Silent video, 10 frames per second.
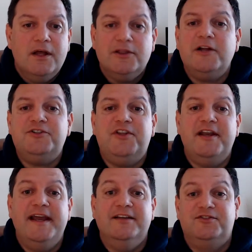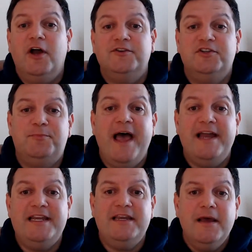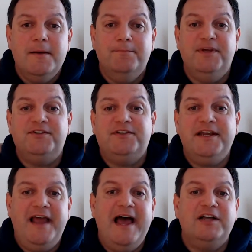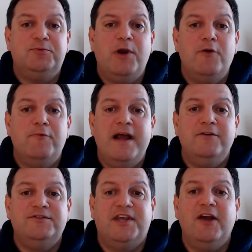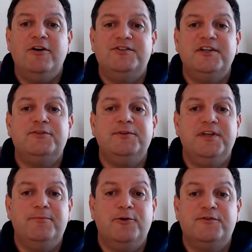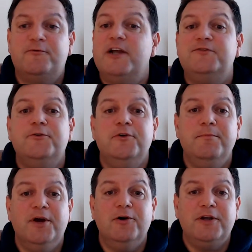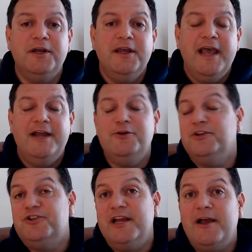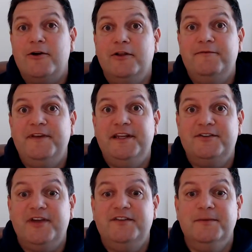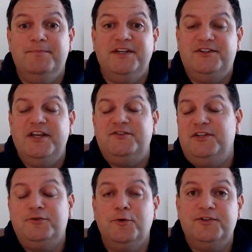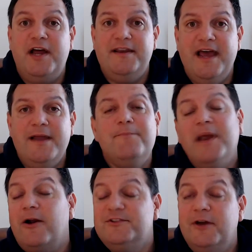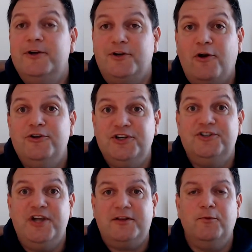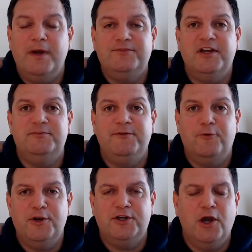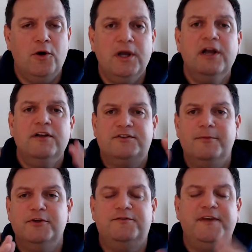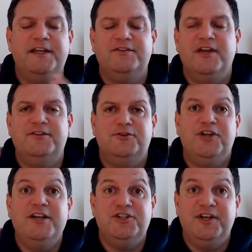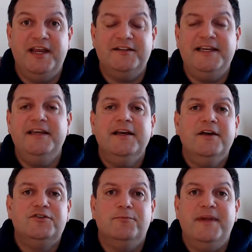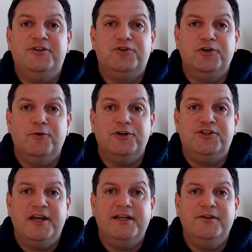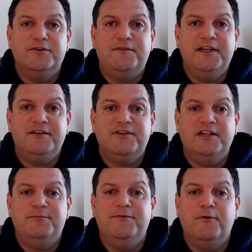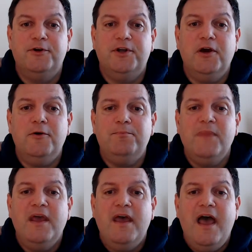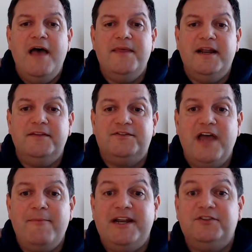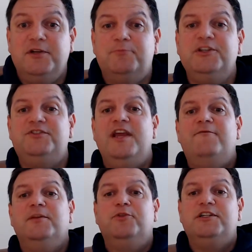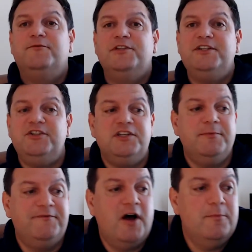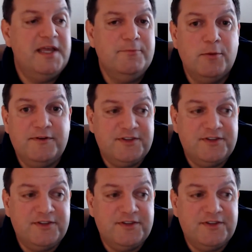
Lunch today is sausage patty, biscuit, hash brown rounds, carrot sticks with dippers, fresh fruit and milk. And you can check out all the feeding sites at bcsdschools.net. Parents, I would encourage you to check the websites before you go. Some of those feeding sites are changing daily, so make sure you are checking those feeding sites before you go. And then at this time, I'd ask you to please stand for the Pledge of Allegiance, to be followed by the moment